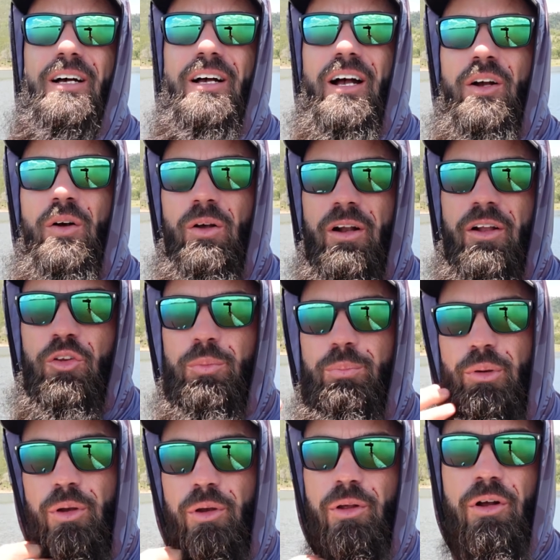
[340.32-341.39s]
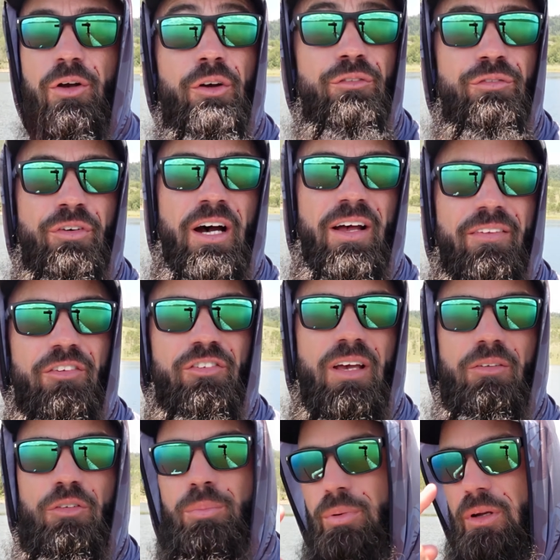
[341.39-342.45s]
I caught on a spoon. I couldn't find the
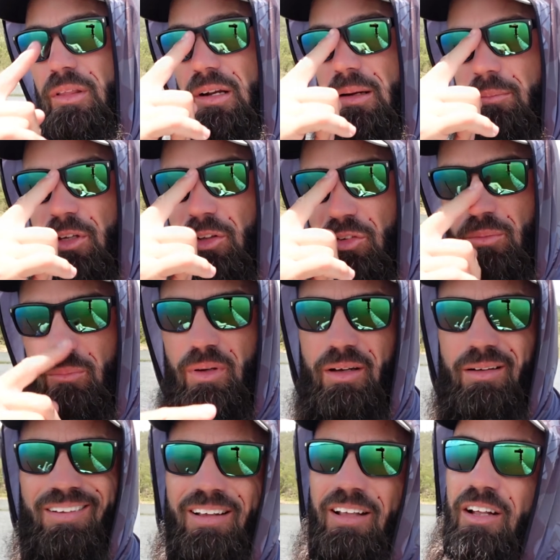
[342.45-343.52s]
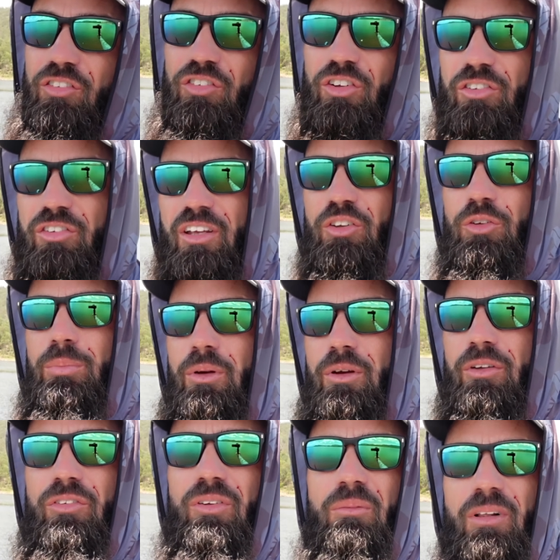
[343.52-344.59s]
same spoon that I'm using, but just says spoon,
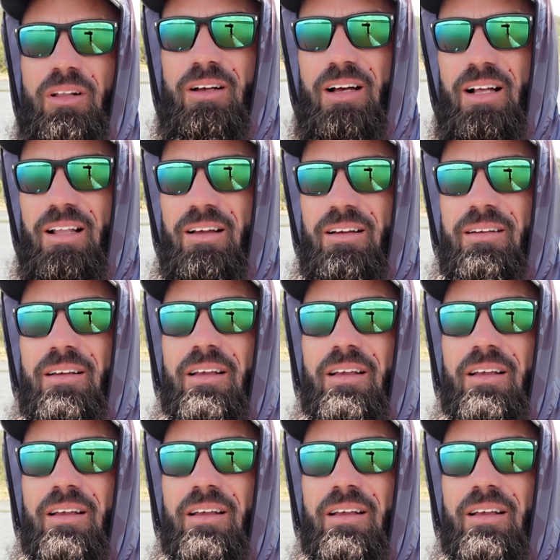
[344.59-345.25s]
similar colour.